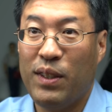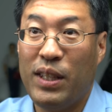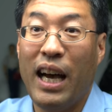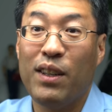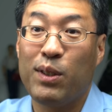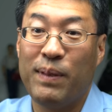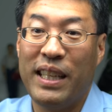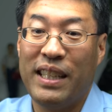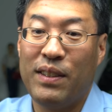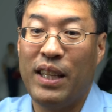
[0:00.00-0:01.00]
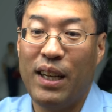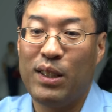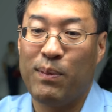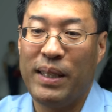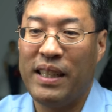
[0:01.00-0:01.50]
tells me
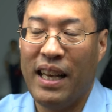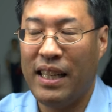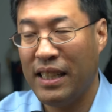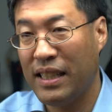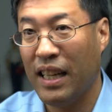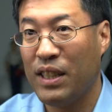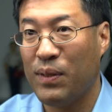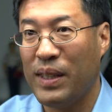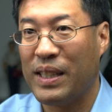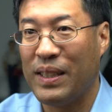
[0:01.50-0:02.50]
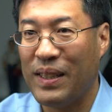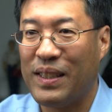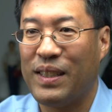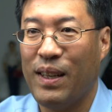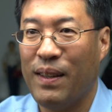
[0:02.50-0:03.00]
that he's done the
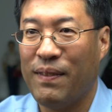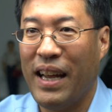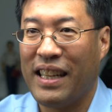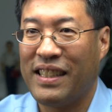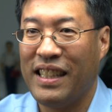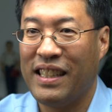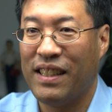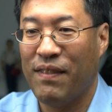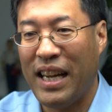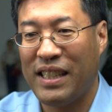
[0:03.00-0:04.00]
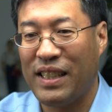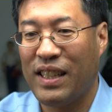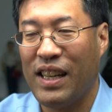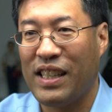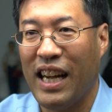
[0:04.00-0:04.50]
research on vaccines, and vaccines
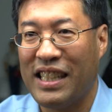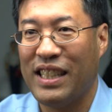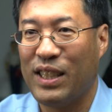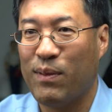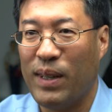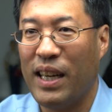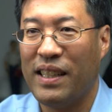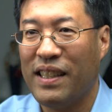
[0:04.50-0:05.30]
cause autism, right?